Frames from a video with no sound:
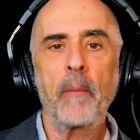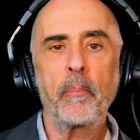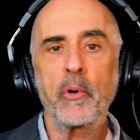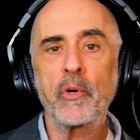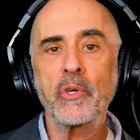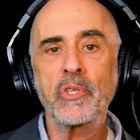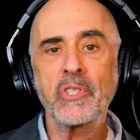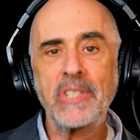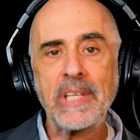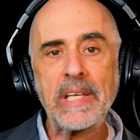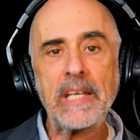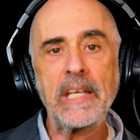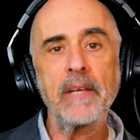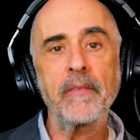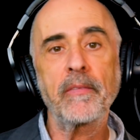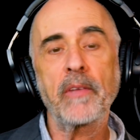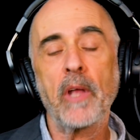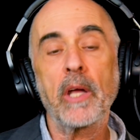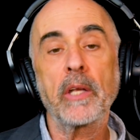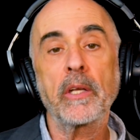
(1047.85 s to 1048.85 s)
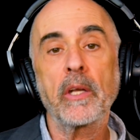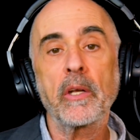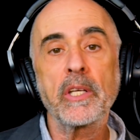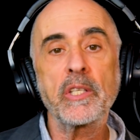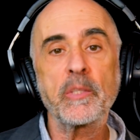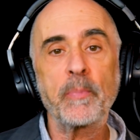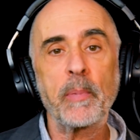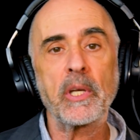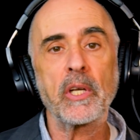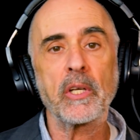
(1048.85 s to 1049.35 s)
perceived,
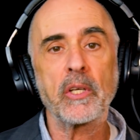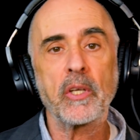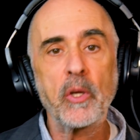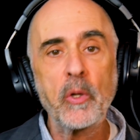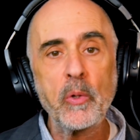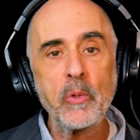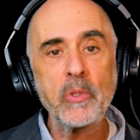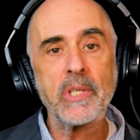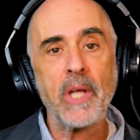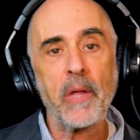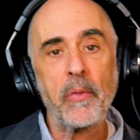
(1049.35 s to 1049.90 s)
he's been accused,